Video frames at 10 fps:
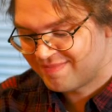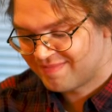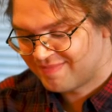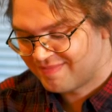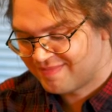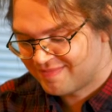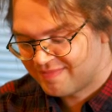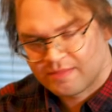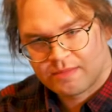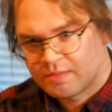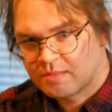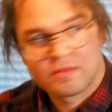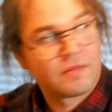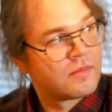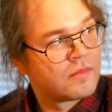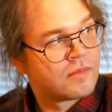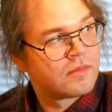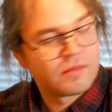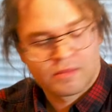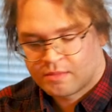
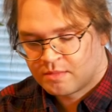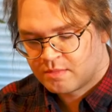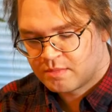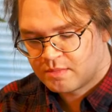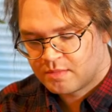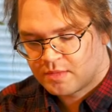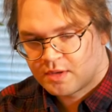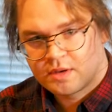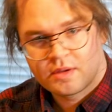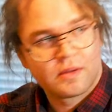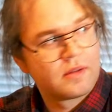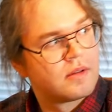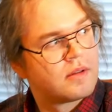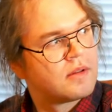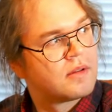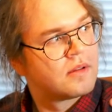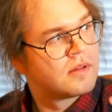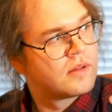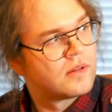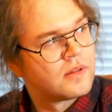
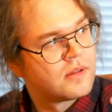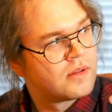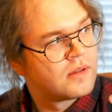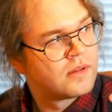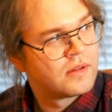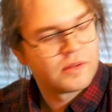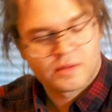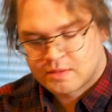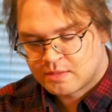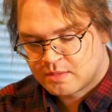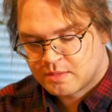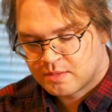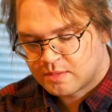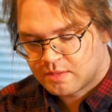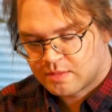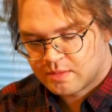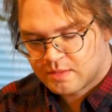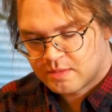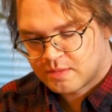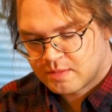
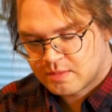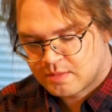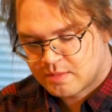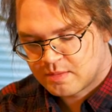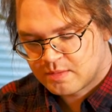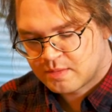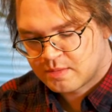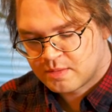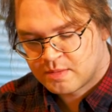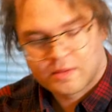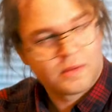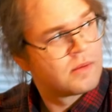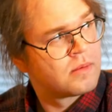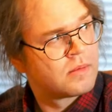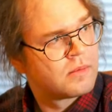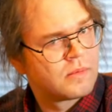This person isn't speaking.